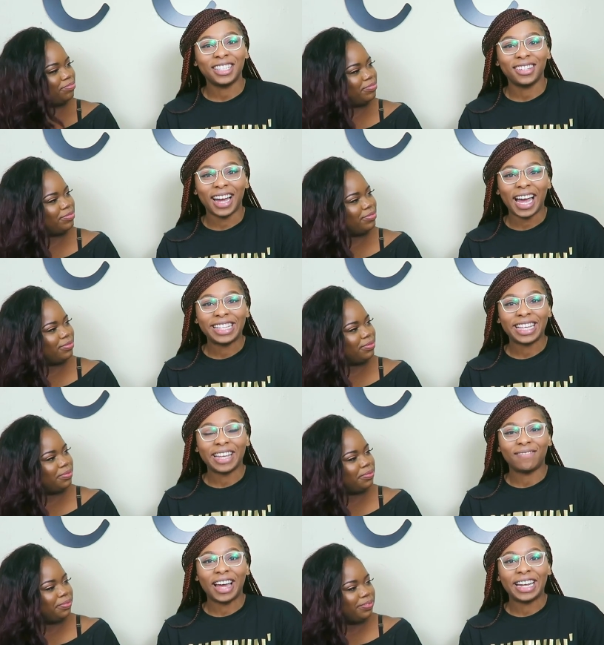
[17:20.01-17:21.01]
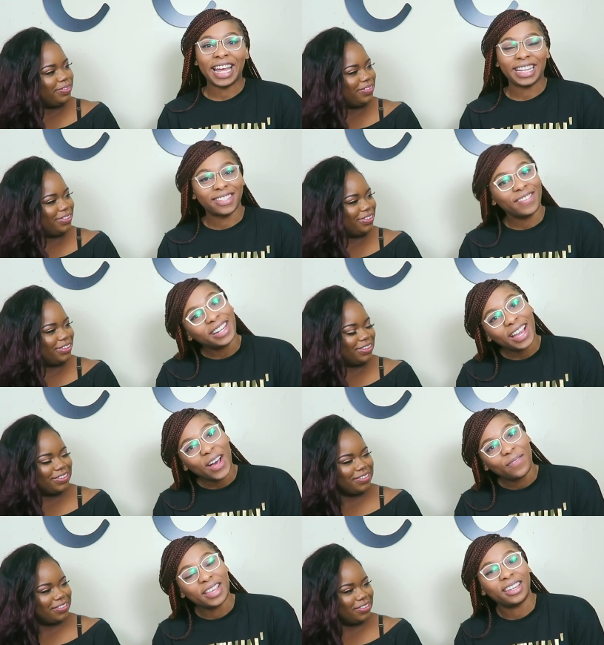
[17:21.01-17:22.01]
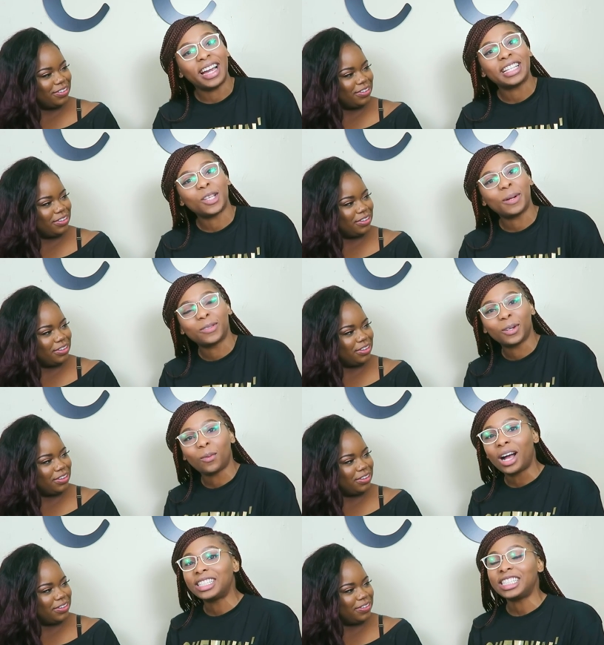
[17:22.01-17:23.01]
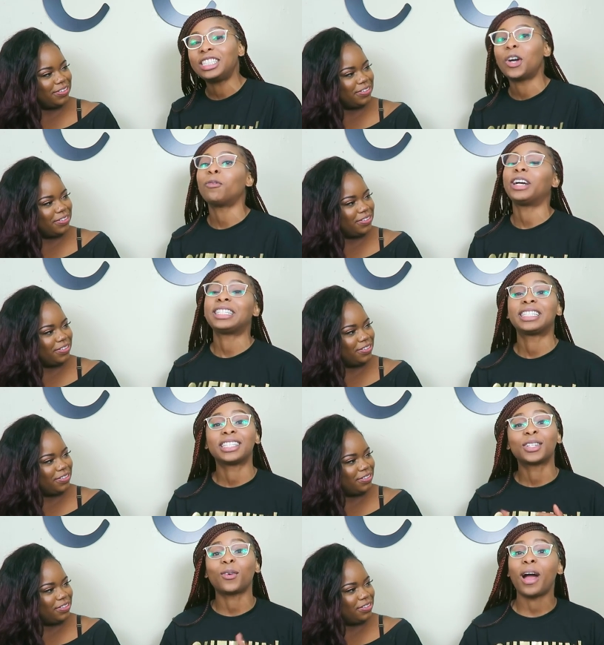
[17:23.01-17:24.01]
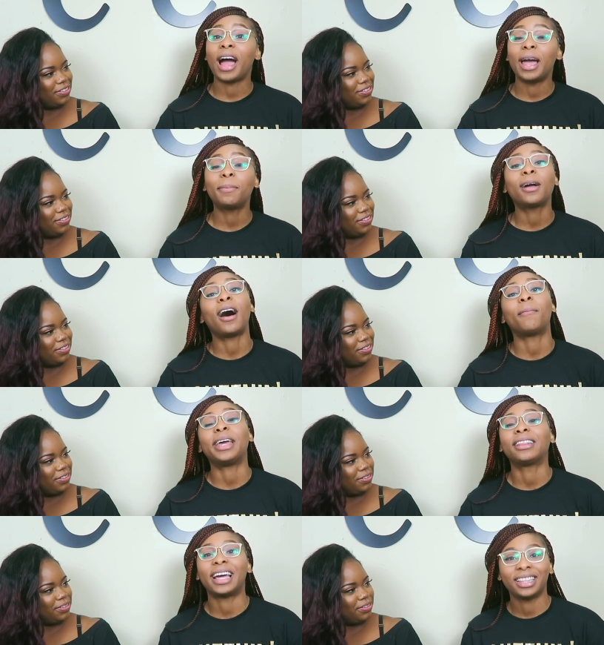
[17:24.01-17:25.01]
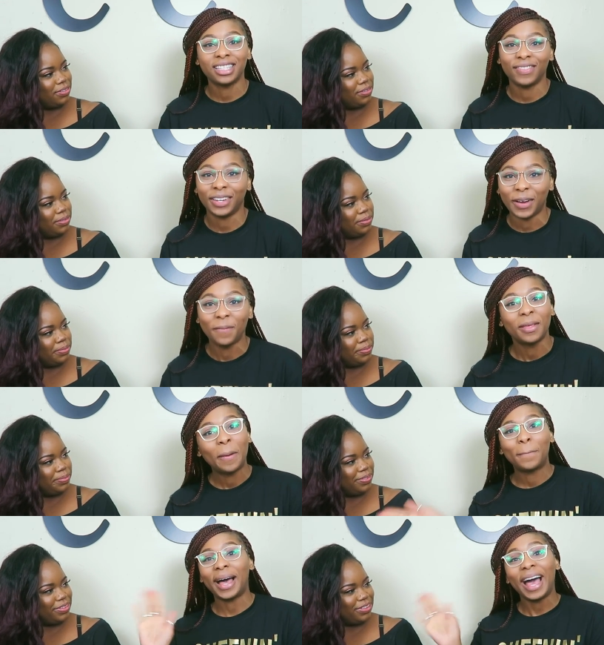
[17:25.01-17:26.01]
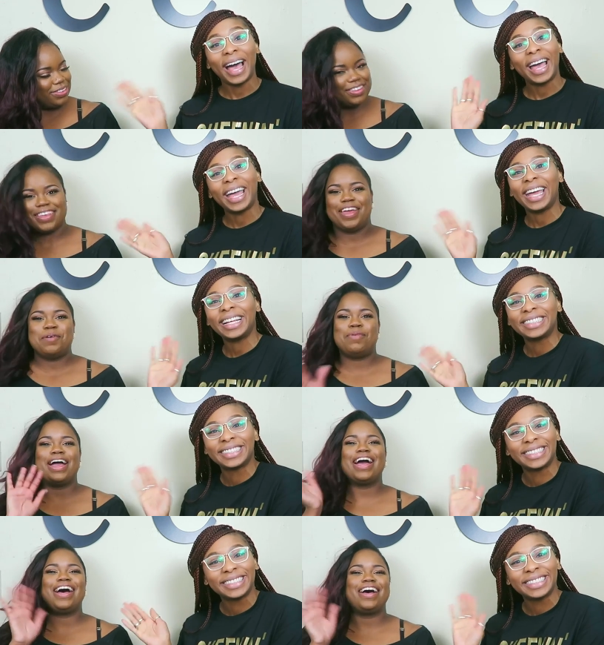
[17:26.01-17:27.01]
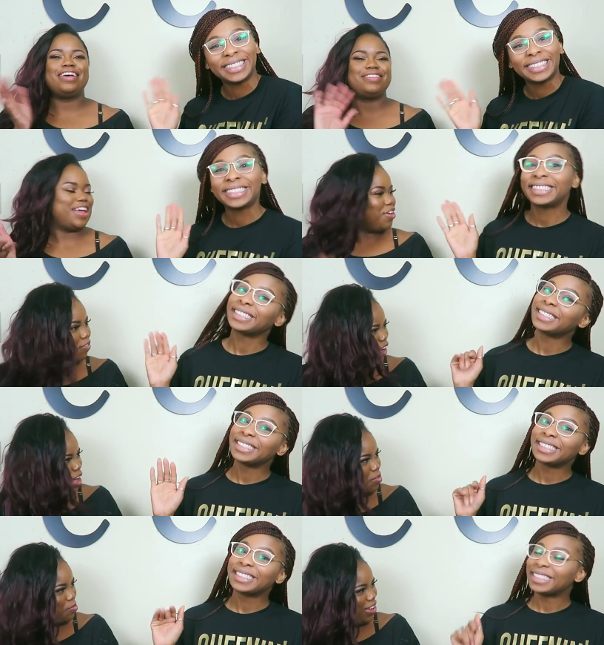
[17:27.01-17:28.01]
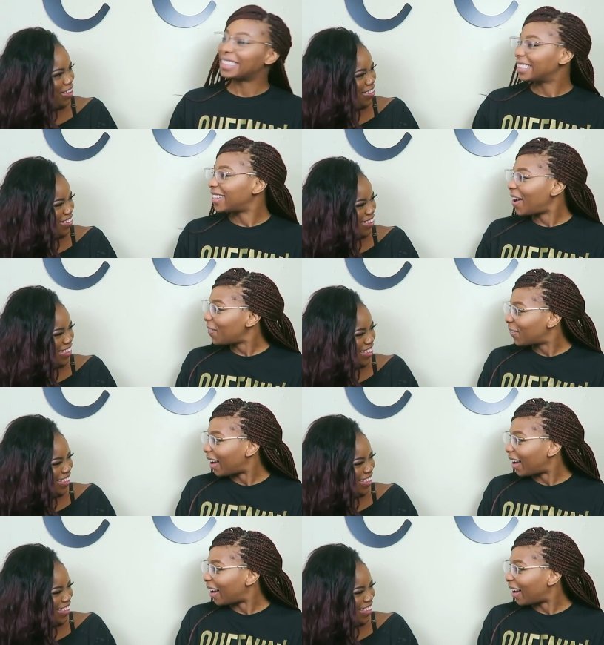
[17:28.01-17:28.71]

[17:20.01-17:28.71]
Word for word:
Speaker 1: see you guys in my next video. Thank you guys so much for watching. Don't forget to subscribe, comment, and like this video.
Speaker 2: Bye. Bye, guys. Thank you for having me. No